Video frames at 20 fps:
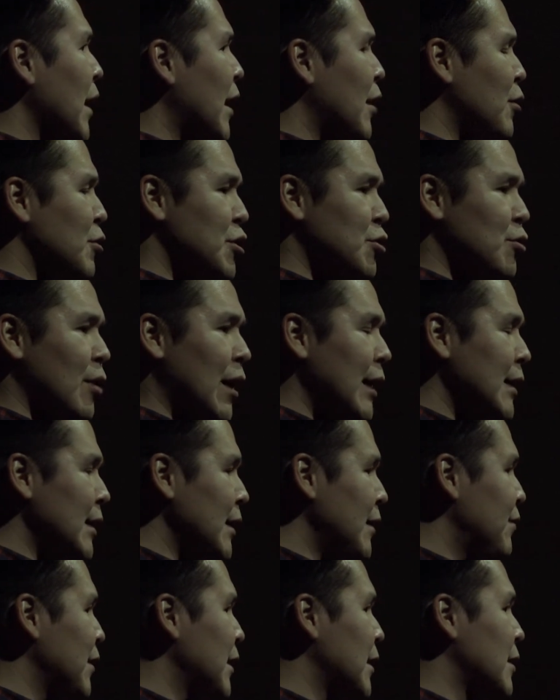And I was dry
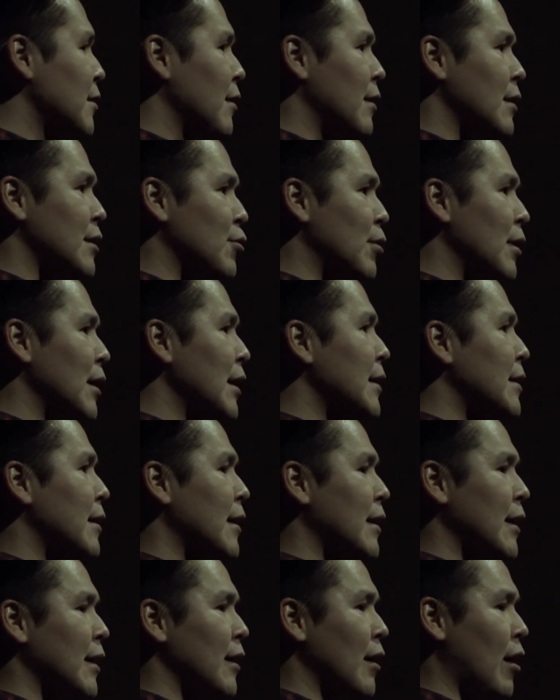heaving into the toilet,
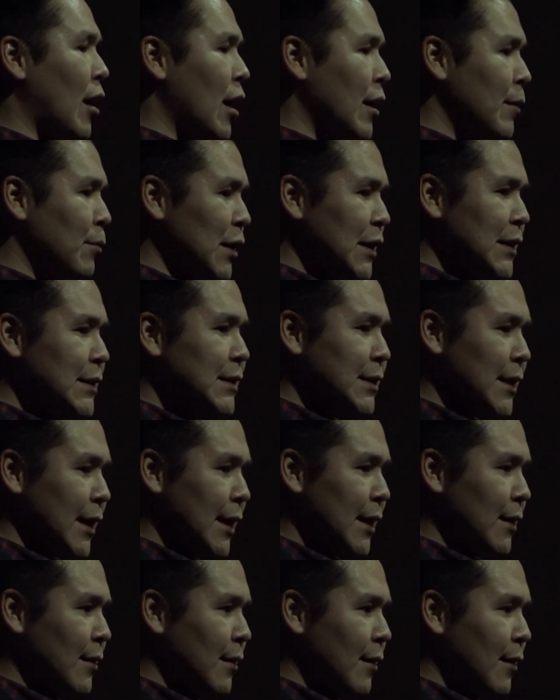and I audibly
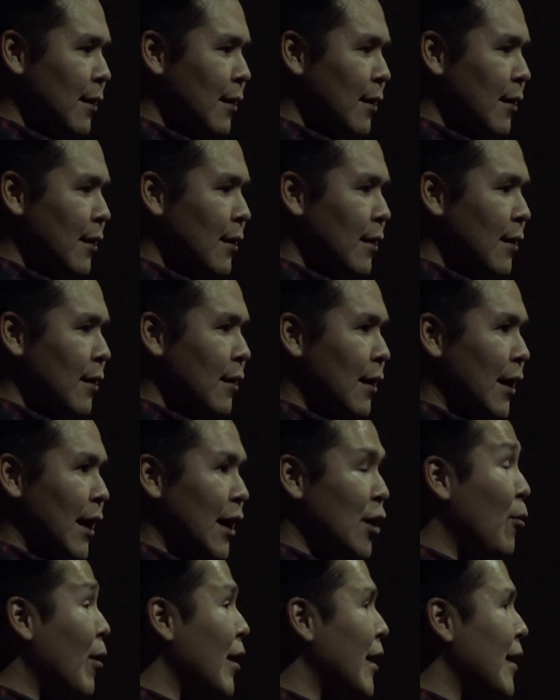said,
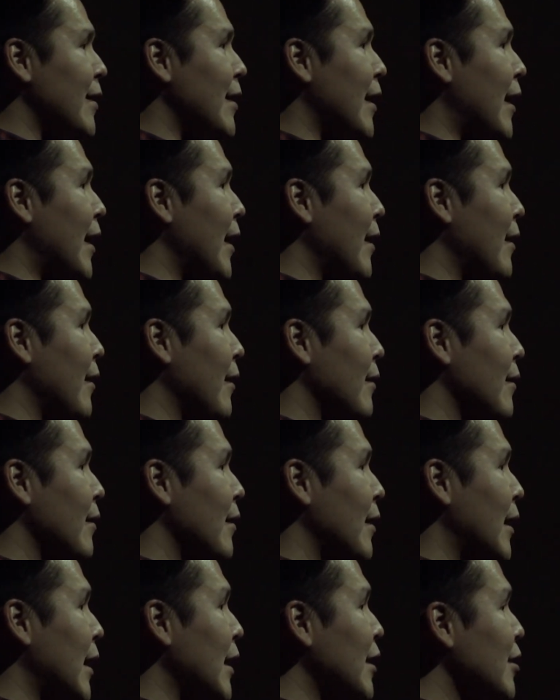I don't want to die.
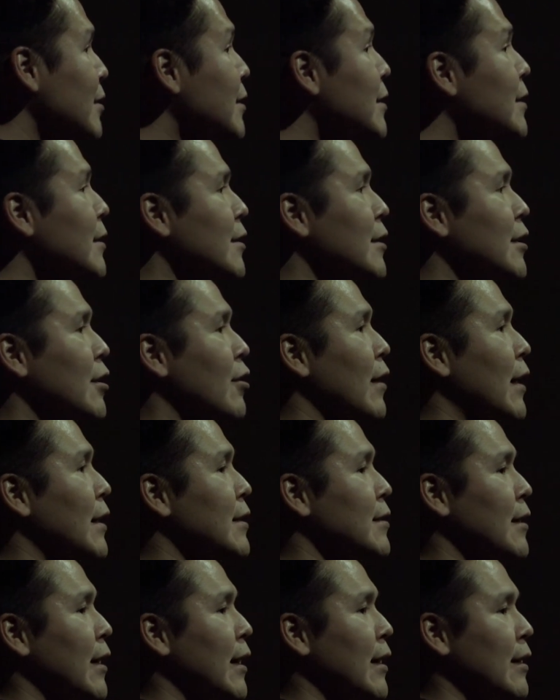And I could still hear
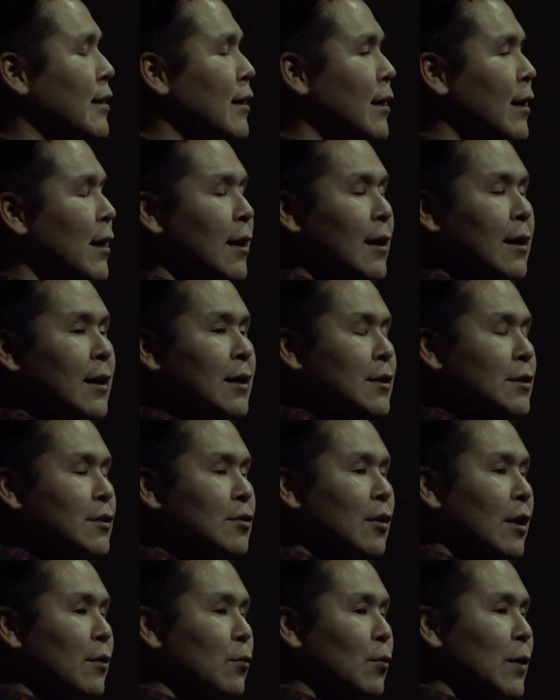that today. And
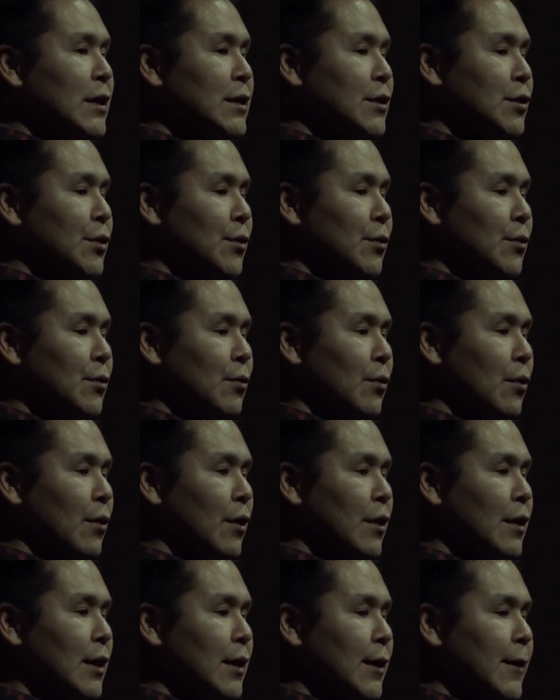so I went to
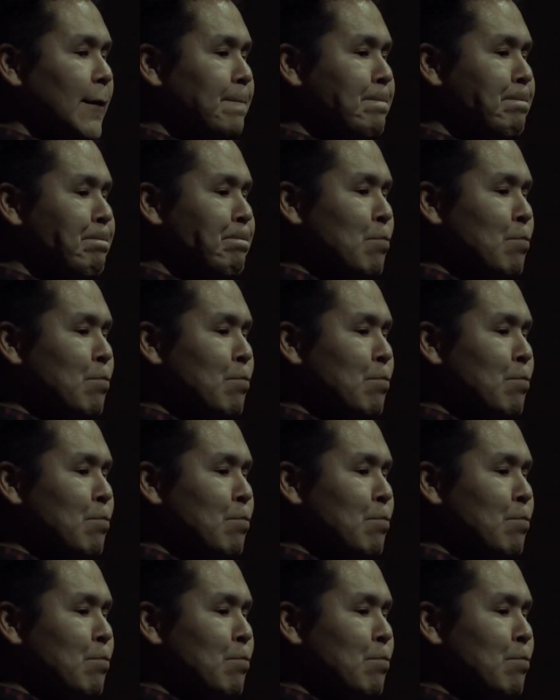the